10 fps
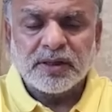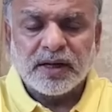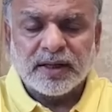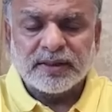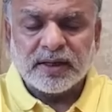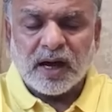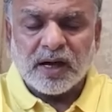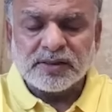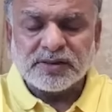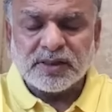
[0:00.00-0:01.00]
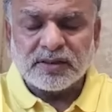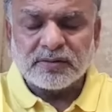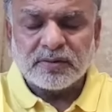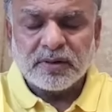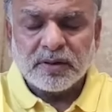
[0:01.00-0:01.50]
and that answer
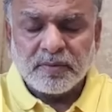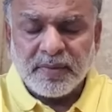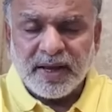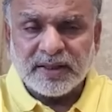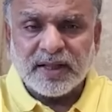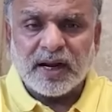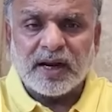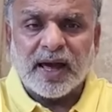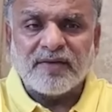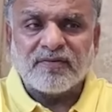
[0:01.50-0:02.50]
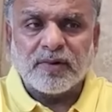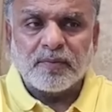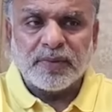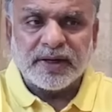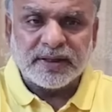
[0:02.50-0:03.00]
made their life
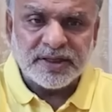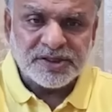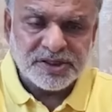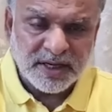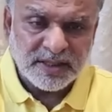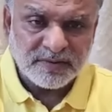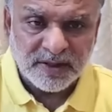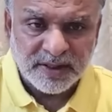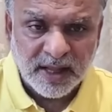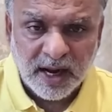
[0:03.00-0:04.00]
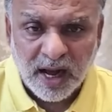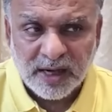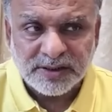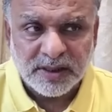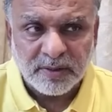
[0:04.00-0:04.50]
completely change when their
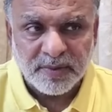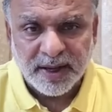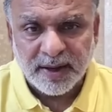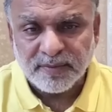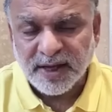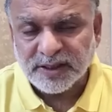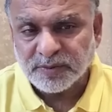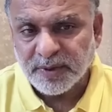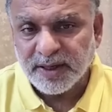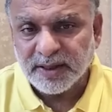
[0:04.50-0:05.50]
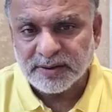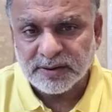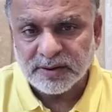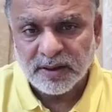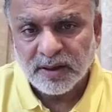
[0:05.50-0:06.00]
answer became the
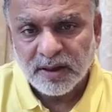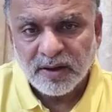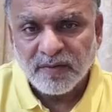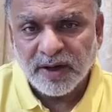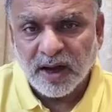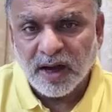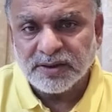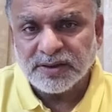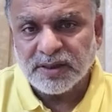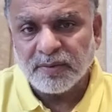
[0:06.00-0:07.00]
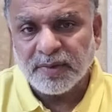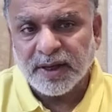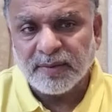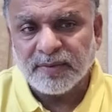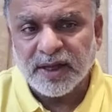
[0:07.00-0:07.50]
experience. When answer
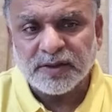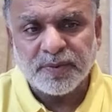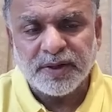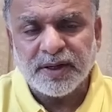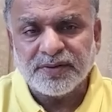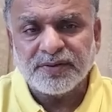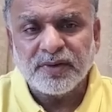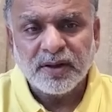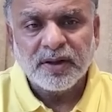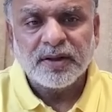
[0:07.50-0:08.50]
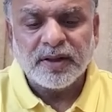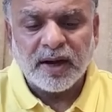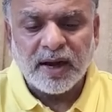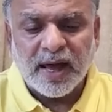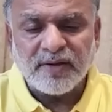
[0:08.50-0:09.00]
became the experience,
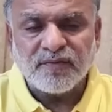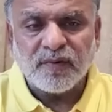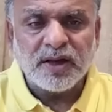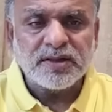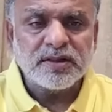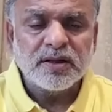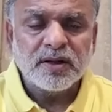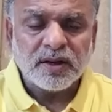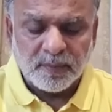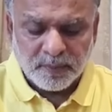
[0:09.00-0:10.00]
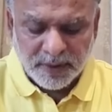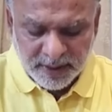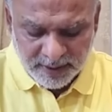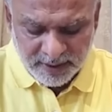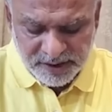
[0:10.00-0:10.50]
their life was
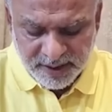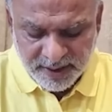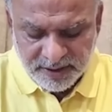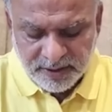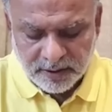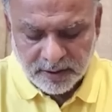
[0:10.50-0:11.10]
completely changed.